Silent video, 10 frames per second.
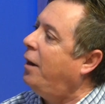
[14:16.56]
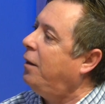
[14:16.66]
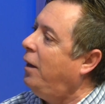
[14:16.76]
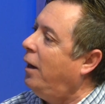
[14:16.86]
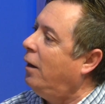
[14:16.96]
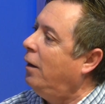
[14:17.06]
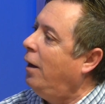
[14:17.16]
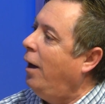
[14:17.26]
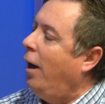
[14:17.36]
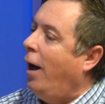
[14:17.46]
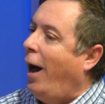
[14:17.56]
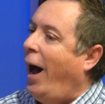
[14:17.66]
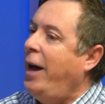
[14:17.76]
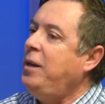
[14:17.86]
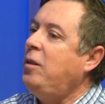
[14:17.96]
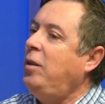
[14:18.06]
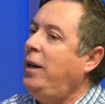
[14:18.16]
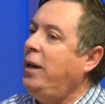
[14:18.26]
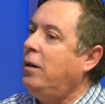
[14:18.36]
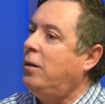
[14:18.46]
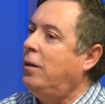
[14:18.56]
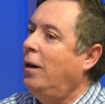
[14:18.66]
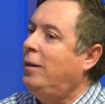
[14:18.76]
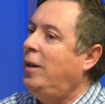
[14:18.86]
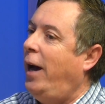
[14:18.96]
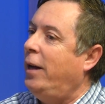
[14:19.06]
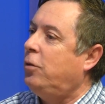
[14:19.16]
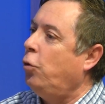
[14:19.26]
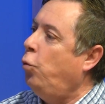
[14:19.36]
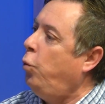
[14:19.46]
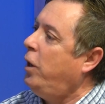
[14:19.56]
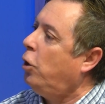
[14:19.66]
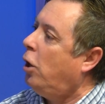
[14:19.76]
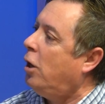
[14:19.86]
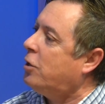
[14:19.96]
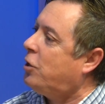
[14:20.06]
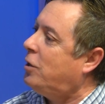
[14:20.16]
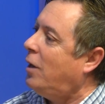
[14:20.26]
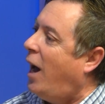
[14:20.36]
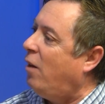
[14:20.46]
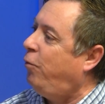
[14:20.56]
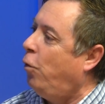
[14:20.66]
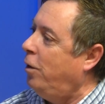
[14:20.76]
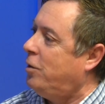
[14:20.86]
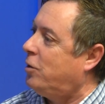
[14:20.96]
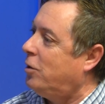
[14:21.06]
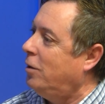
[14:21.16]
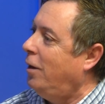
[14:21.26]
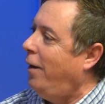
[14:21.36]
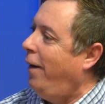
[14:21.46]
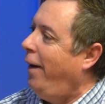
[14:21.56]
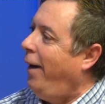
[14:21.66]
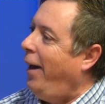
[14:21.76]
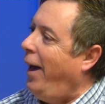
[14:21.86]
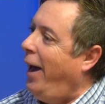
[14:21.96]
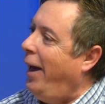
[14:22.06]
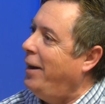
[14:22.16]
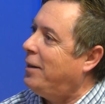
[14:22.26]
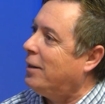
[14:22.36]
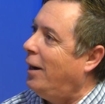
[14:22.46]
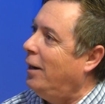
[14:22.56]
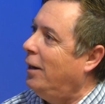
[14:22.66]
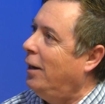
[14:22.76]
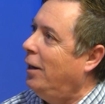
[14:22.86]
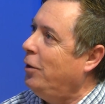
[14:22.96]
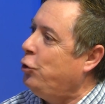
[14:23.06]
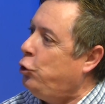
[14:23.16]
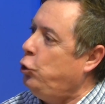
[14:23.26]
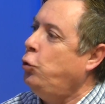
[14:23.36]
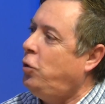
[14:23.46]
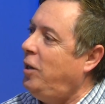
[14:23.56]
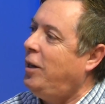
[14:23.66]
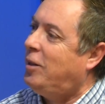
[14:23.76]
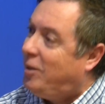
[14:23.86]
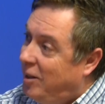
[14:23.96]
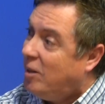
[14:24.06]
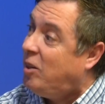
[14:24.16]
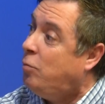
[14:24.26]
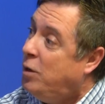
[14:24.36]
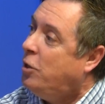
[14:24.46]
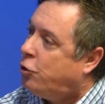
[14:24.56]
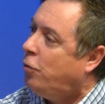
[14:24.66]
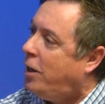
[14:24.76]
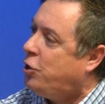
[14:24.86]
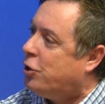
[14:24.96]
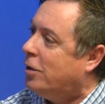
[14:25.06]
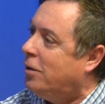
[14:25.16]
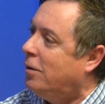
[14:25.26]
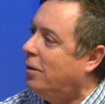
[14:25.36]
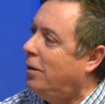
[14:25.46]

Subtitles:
out of there, I think that we lost our voice. And do you think this administration